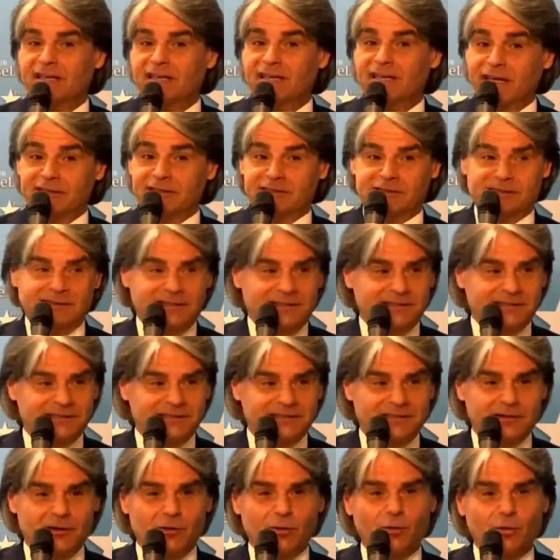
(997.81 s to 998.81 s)
Yet,
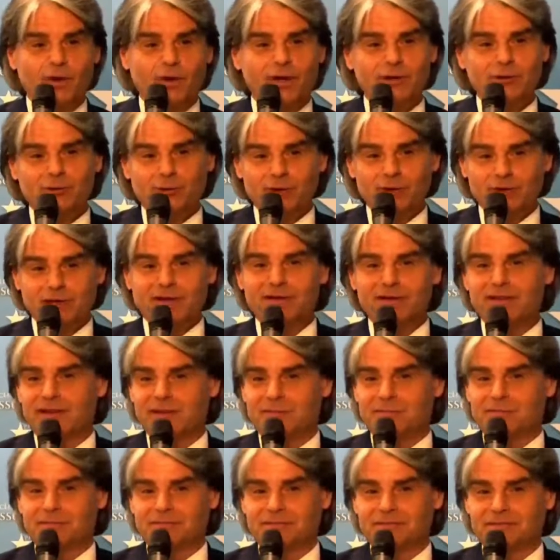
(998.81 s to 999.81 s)
when you
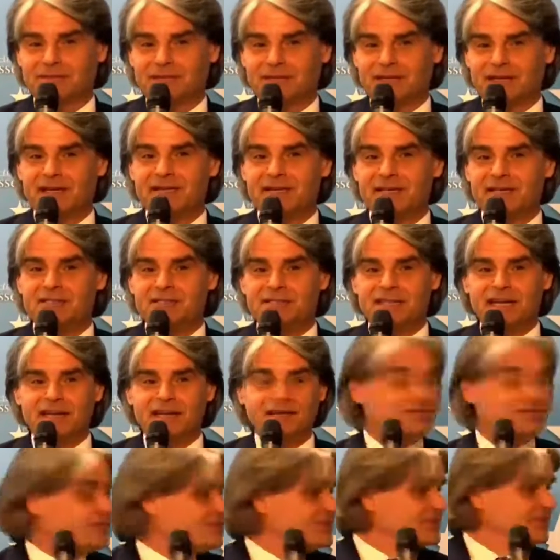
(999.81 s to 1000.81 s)
hear them,
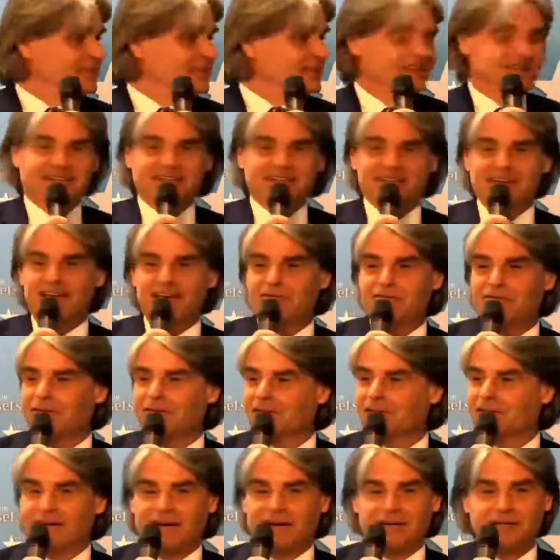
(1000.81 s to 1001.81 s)
instead of
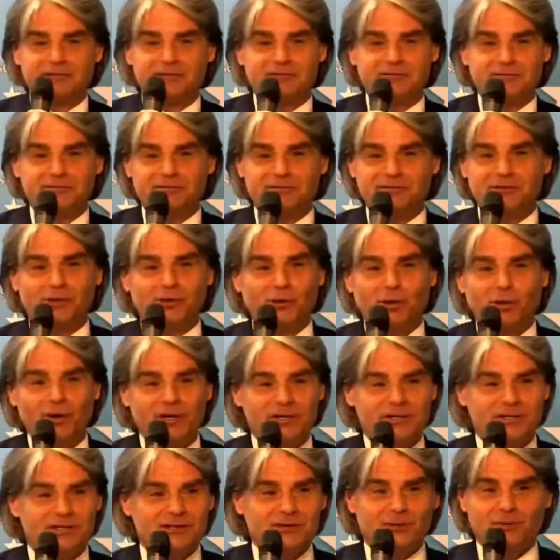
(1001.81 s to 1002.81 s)
having a kind of
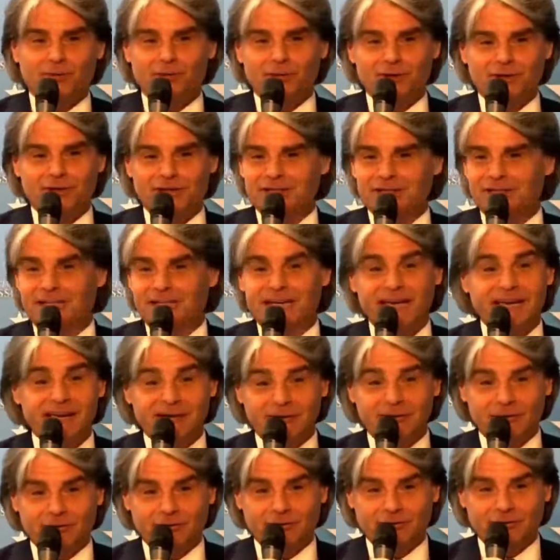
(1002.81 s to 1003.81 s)
noise or
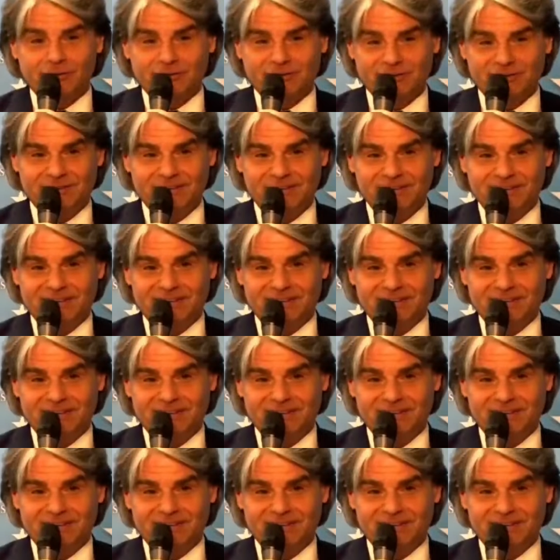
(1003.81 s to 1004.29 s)
chaos,